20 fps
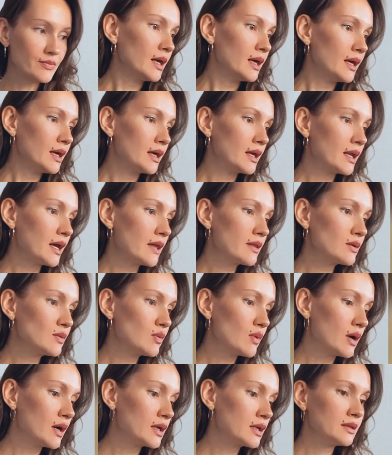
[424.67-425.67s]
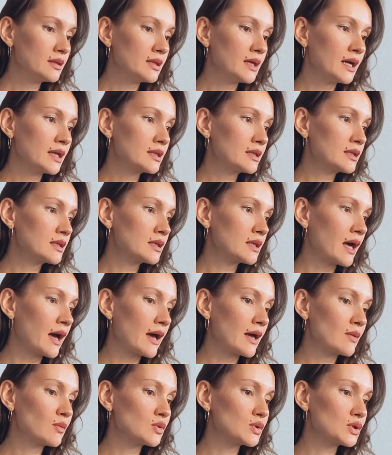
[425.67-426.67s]
Another one that
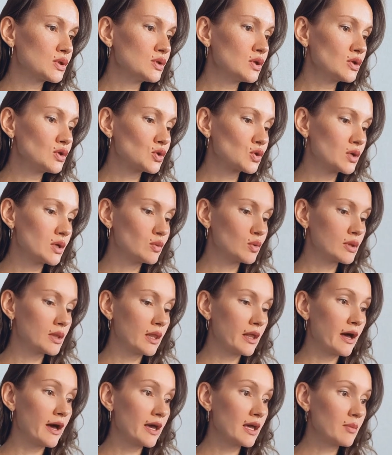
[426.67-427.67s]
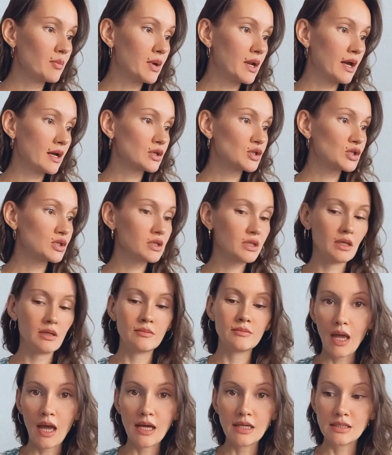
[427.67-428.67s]
I was not sure I would like, but actually
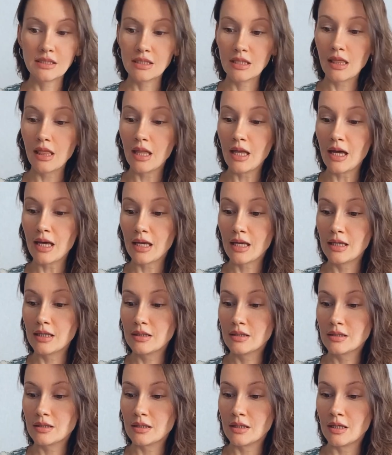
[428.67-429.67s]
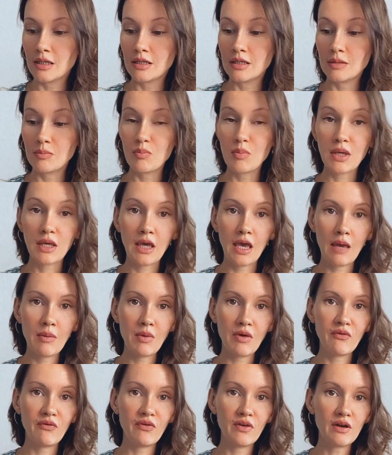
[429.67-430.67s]
I did like it, and it became a
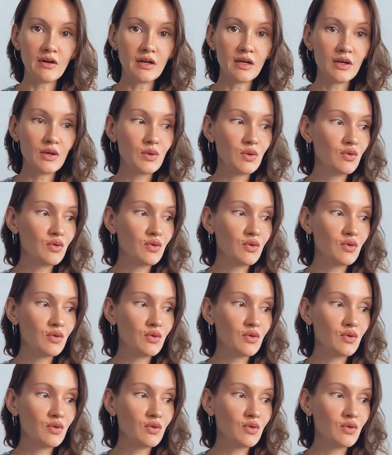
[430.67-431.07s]
very good